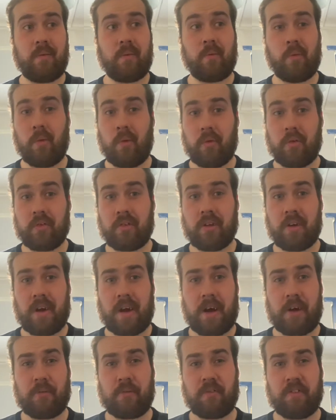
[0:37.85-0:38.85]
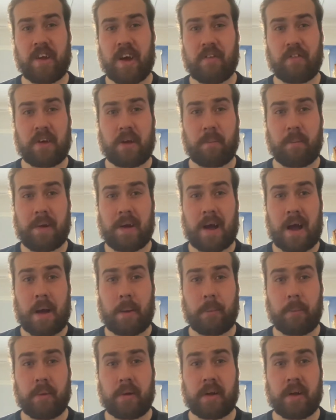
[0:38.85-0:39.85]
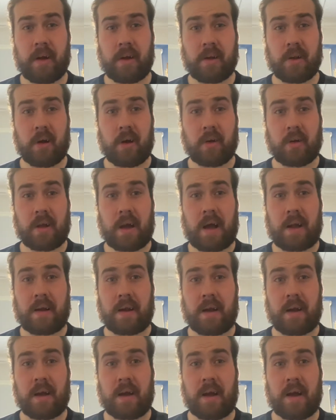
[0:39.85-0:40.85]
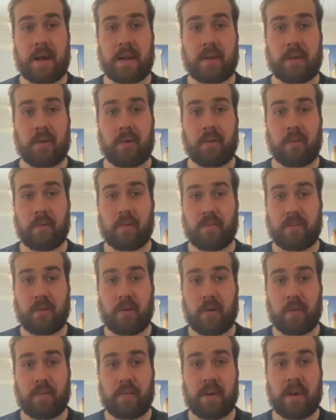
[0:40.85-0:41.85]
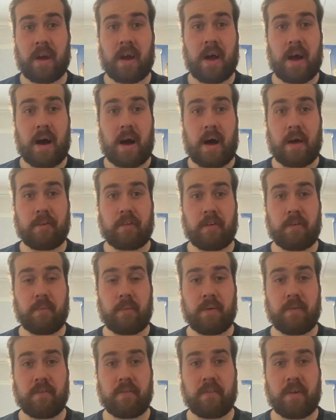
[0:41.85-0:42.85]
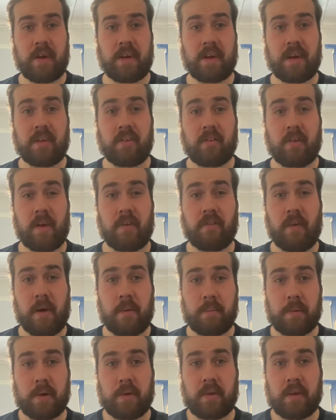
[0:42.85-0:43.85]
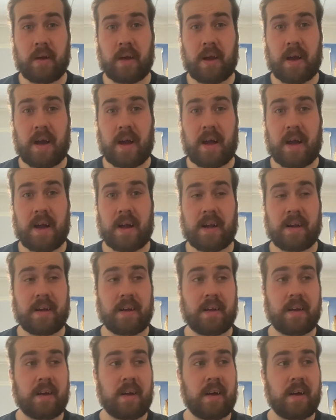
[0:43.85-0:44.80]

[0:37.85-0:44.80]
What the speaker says: Walks have definitely been helping me during lockdown and doing lots of photography. I just been finding it so therapeutic and